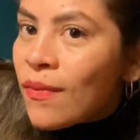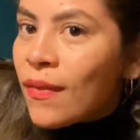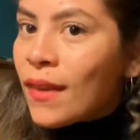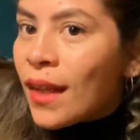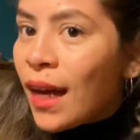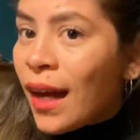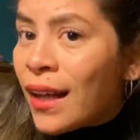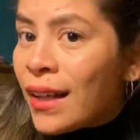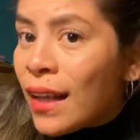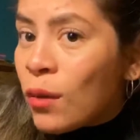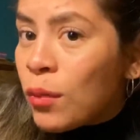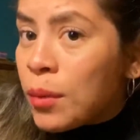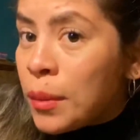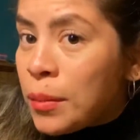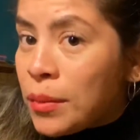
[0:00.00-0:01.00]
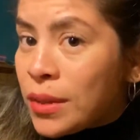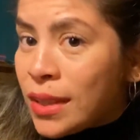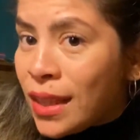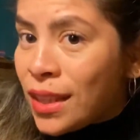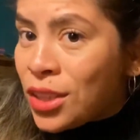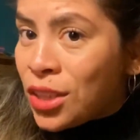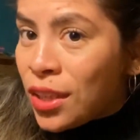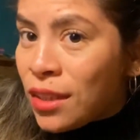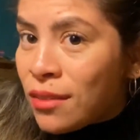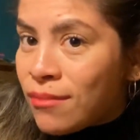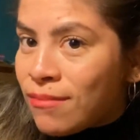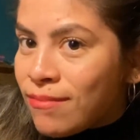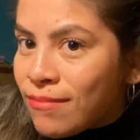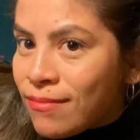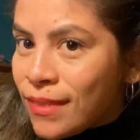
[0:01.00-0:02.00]
I like when people touch it,
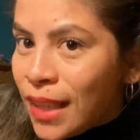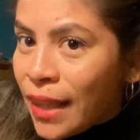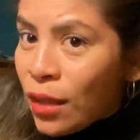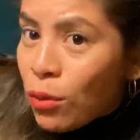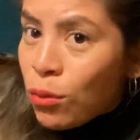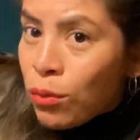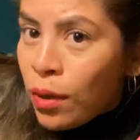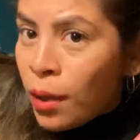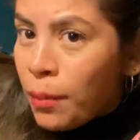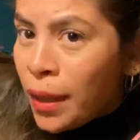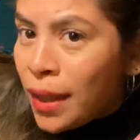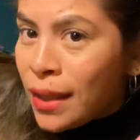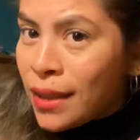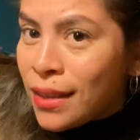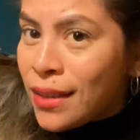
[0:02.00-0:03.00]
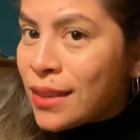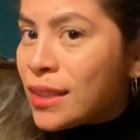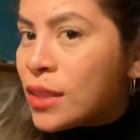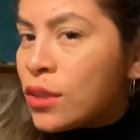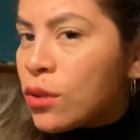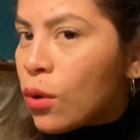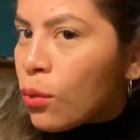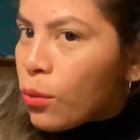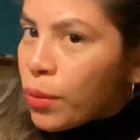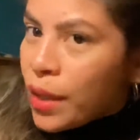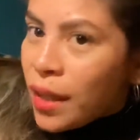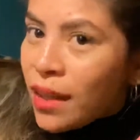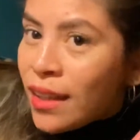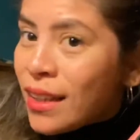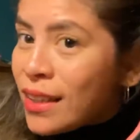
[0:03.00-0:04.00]
like rub it. It's so
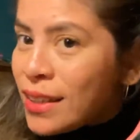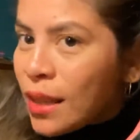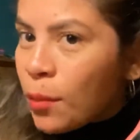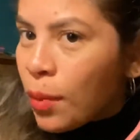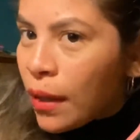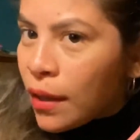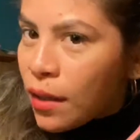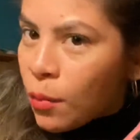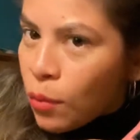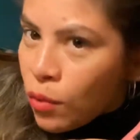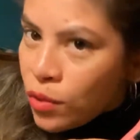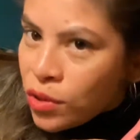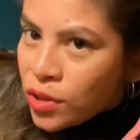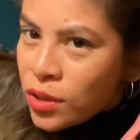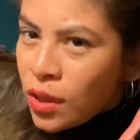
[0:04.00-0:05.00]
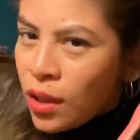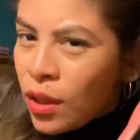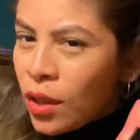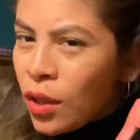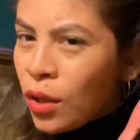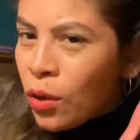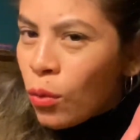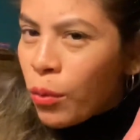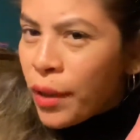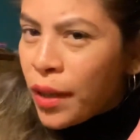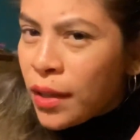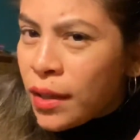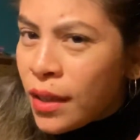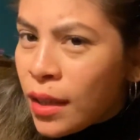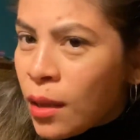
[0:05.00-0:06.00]
weird. It's like probably the most
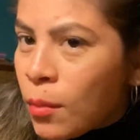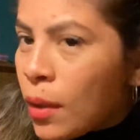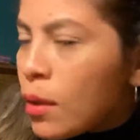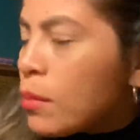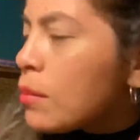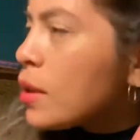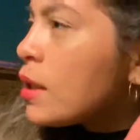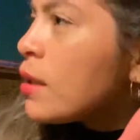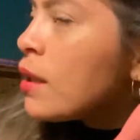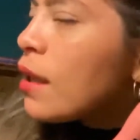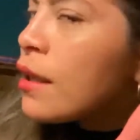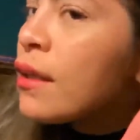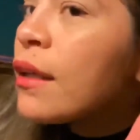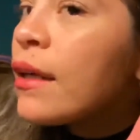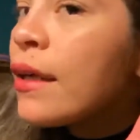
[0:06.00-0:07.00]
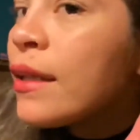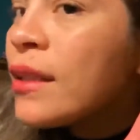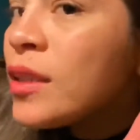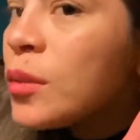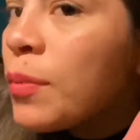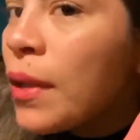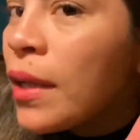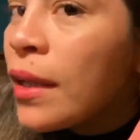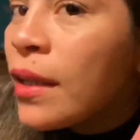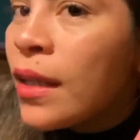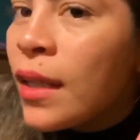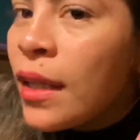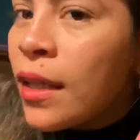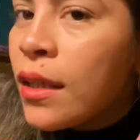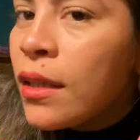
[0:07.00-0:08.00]
weird thing about me that there is, but
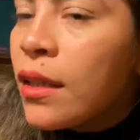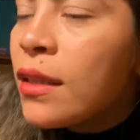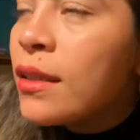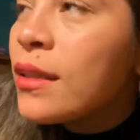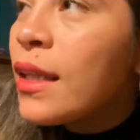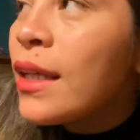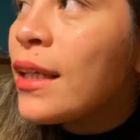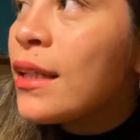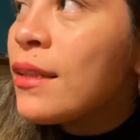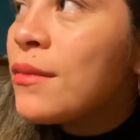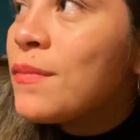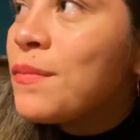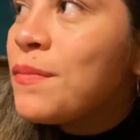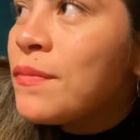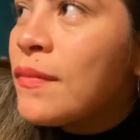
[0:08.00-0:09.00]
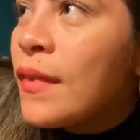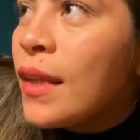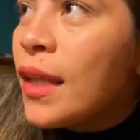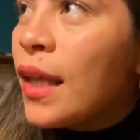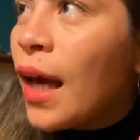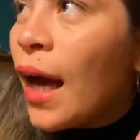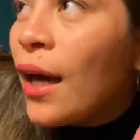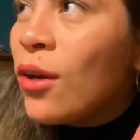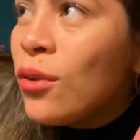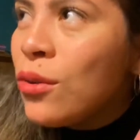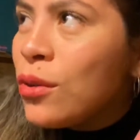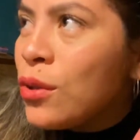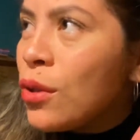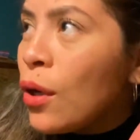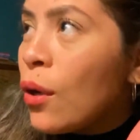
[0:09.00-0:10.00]
there, like, I
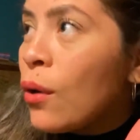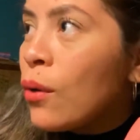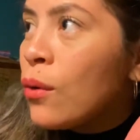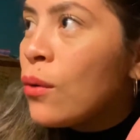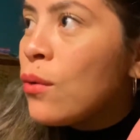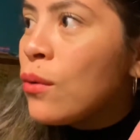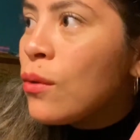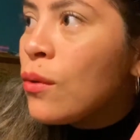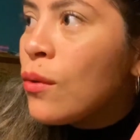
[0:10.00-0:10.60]
don't know